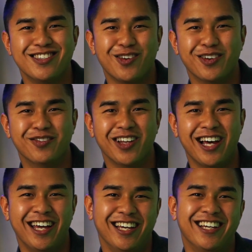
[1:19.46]
sort of
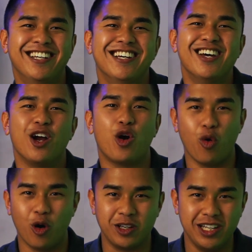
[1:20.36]
like
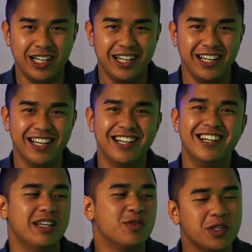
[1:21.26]
quirky.
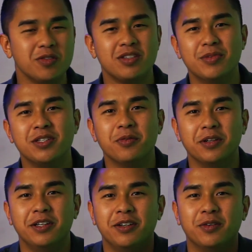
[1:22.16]
Is Richard Simmons a
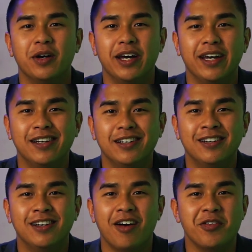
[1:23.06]
really good way
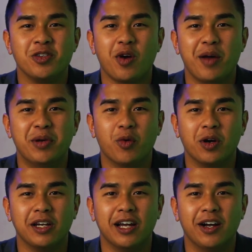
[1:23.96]
of describing
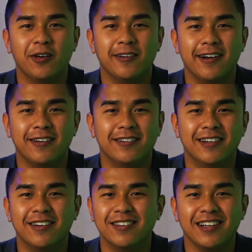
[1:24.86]
working out? I don't
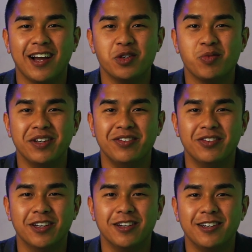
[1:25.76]
know, the guy was pretty
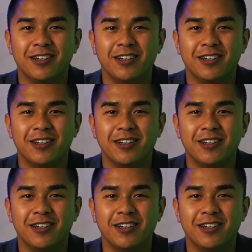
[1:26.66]
fit.